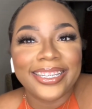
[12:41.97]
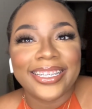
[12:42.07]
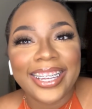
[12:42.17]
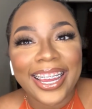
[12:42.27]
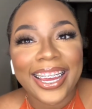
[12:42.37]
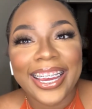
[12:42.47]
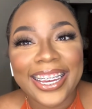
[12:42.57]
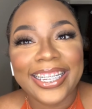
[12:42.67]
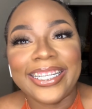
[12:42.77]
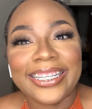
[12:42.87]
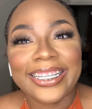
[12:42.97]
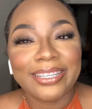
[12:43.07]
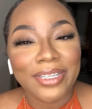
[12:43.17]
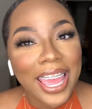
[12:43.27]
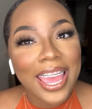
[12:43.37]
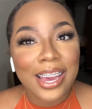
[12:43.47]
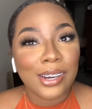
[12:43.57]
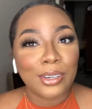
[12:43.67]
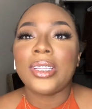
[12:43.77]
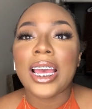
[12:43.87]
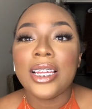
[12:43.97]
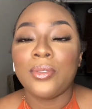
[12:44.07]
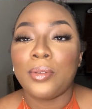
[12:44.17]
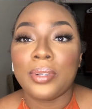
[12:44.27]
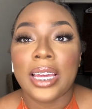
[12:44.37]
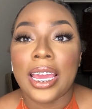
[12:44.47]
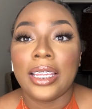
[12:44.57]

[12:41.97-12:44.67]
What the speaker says: yes, ma'am. That's what I'm saying.